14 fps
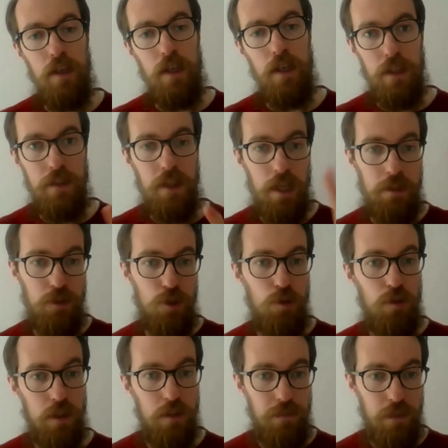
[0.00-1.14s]
in that they're
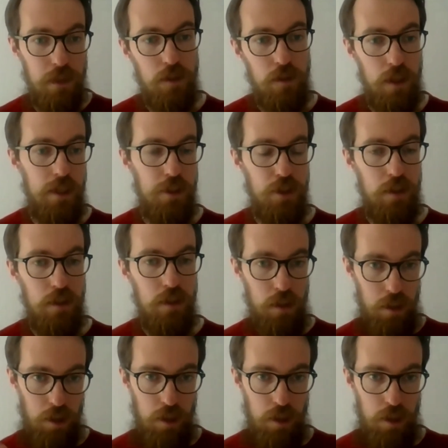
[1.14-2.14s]
storing the physical collection.